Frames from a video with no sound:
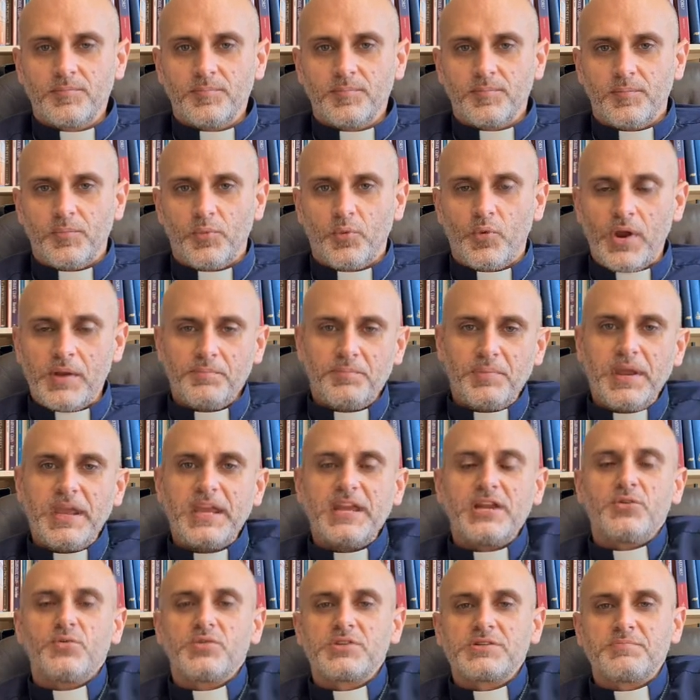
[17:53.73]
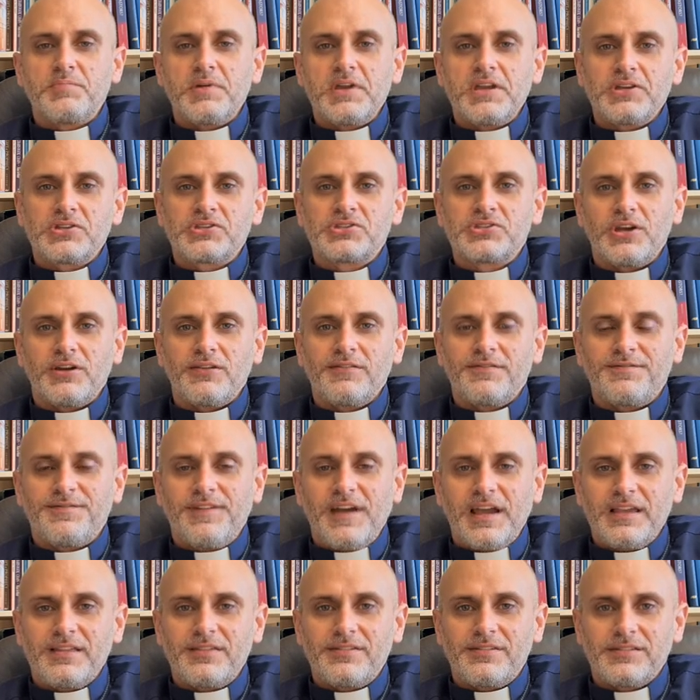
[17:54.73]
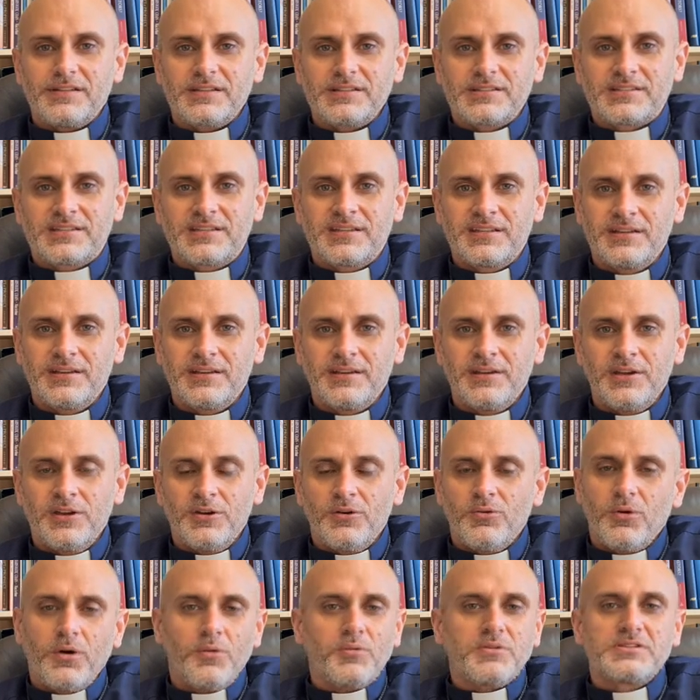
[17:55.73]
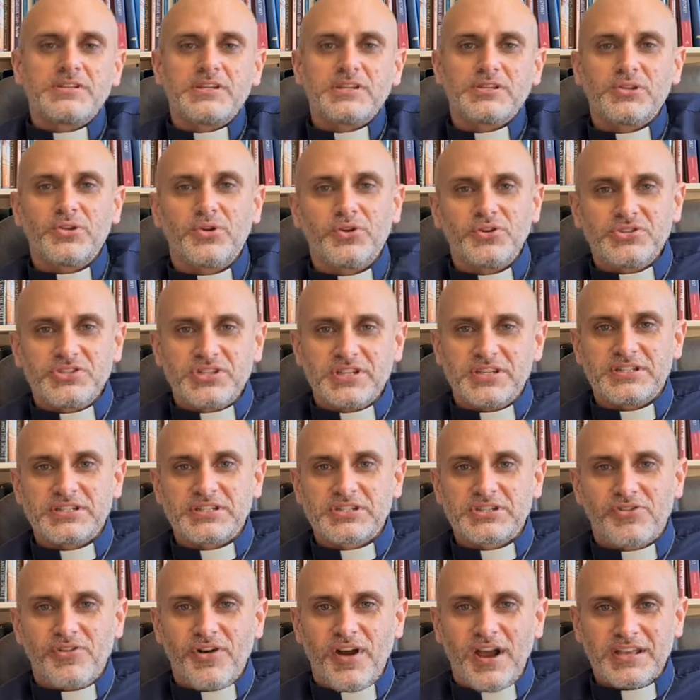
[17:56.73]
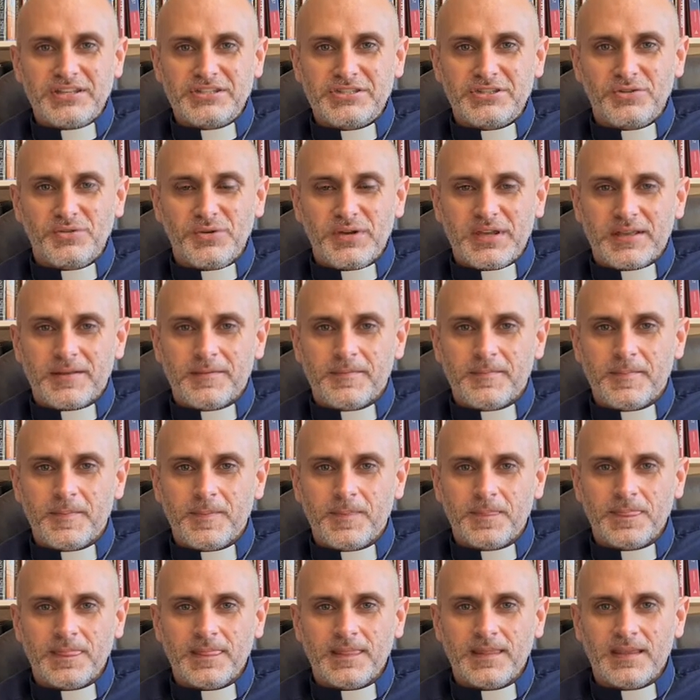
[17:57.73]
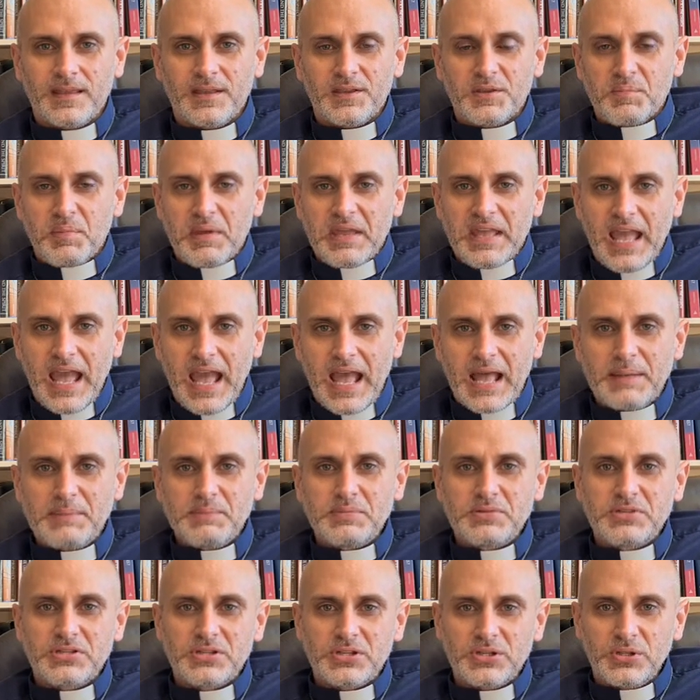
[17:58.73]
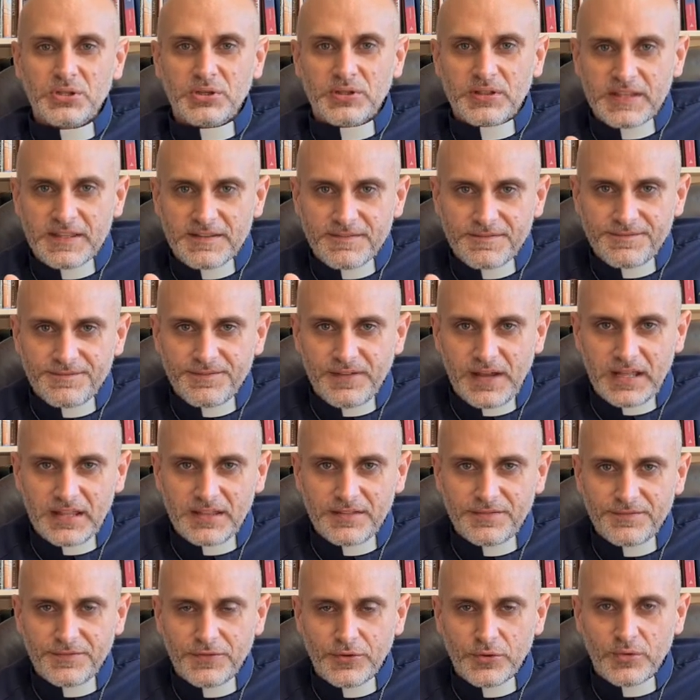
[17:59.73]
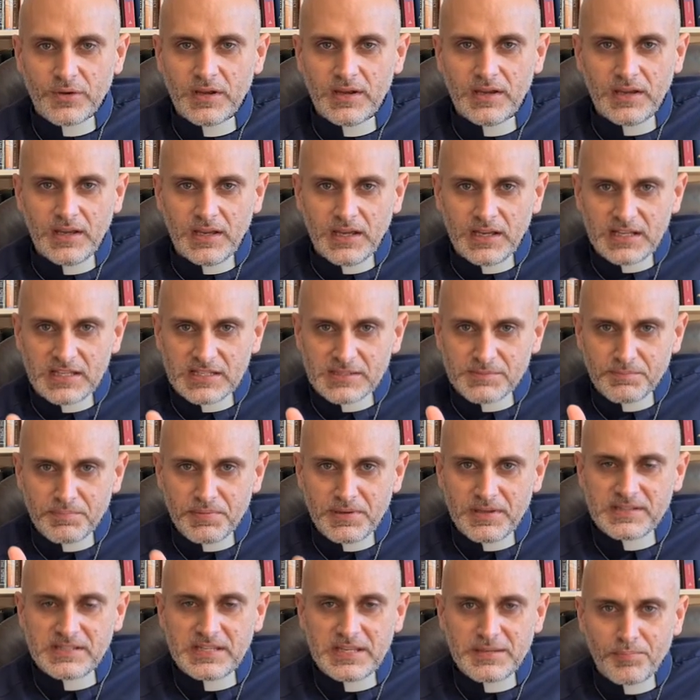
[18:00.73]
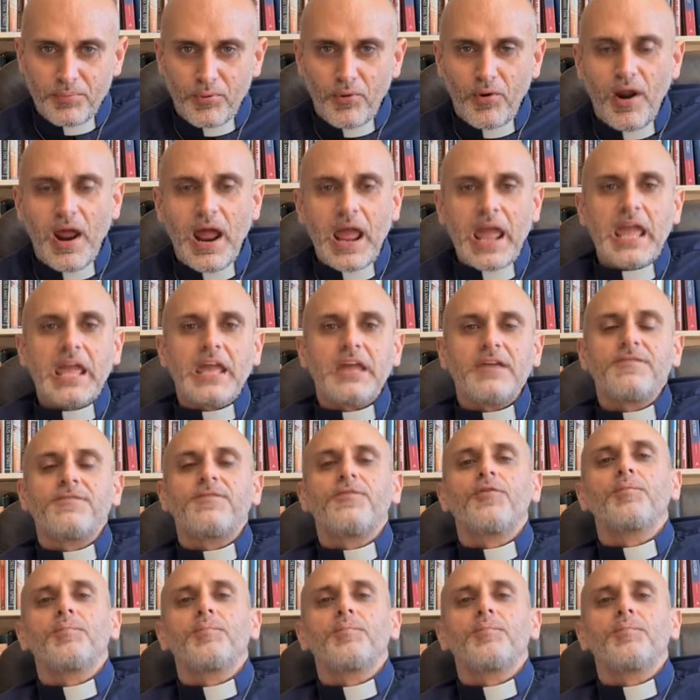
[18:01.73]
But when Peter was being so faithless, what was his Lord Jesus Christ doing? He's being absolutely faithful, and he's busy praying for